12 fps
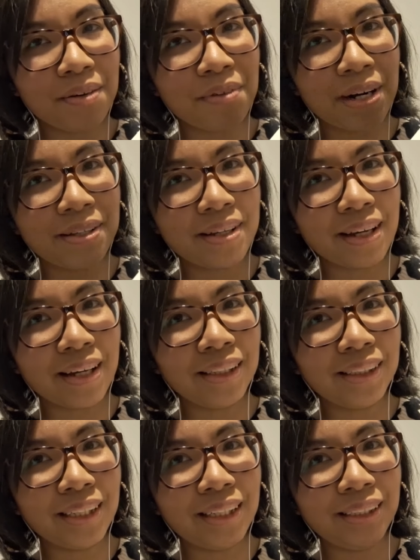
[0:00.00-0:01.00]
writing
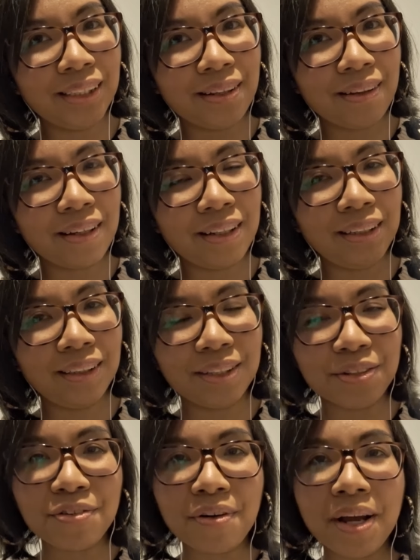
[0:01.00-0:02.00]
essays and things
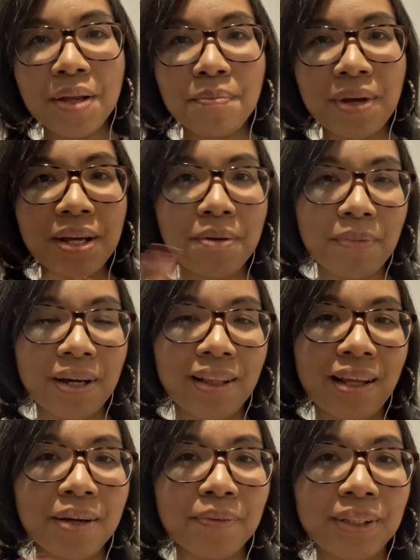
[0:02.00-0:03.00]
to try and make my
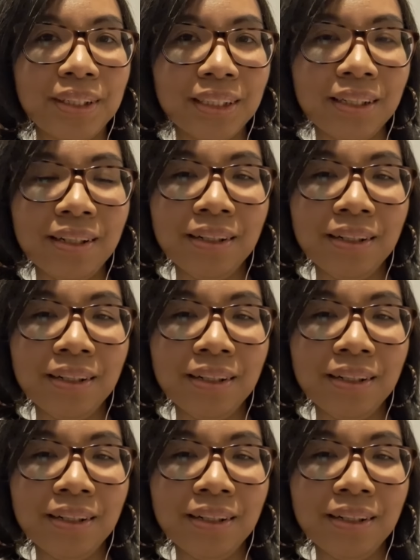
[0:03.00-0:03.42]
language